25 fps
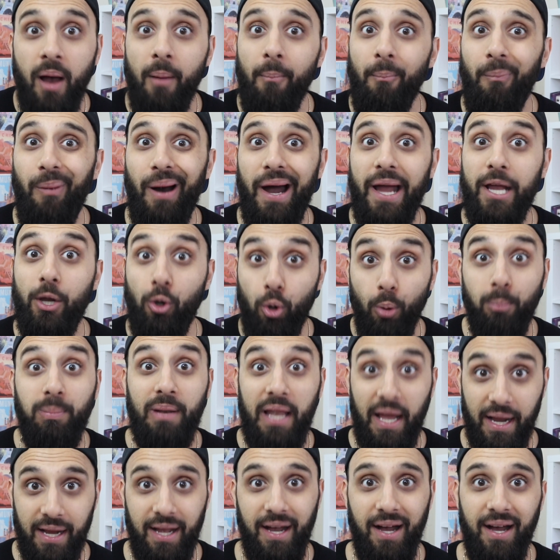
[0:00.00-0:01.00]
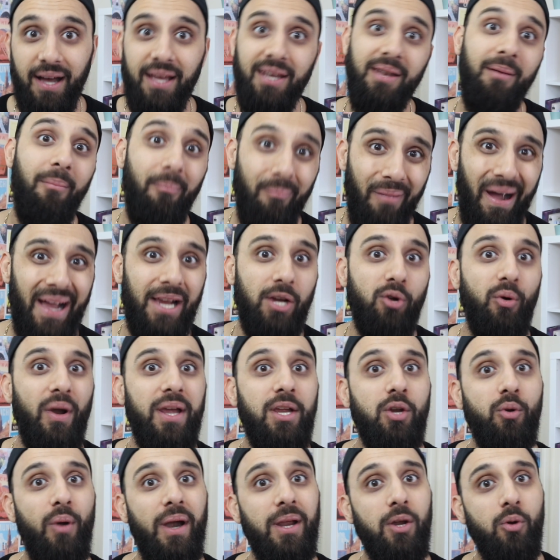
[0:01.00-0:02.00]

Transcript: by Kublai Khan, my great